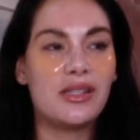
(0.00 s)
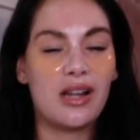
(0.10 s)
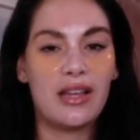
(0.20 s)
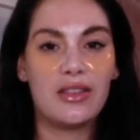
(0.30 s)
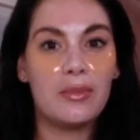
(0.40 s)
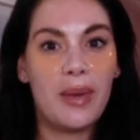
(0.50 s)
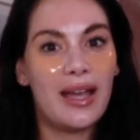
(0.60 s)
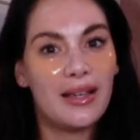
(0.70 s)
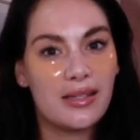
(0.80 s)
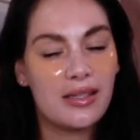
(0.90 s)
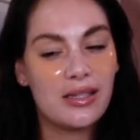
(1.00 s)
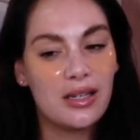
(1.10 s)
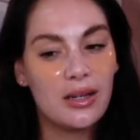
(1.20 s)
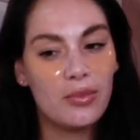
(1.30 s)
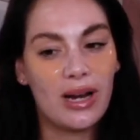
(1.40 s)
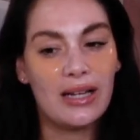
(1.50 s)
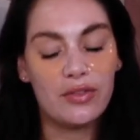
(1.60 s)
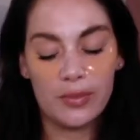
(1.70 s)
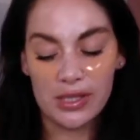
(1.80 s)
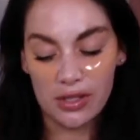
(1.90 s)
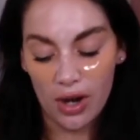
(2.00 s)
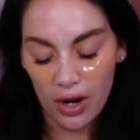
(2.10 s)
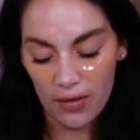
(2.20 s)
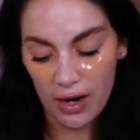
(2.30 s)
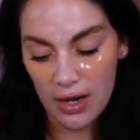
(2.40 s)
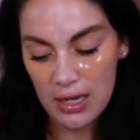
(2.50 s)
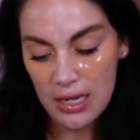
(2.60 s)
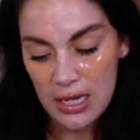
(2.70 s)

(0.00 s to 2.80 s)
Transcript: like, the best brand for mascara.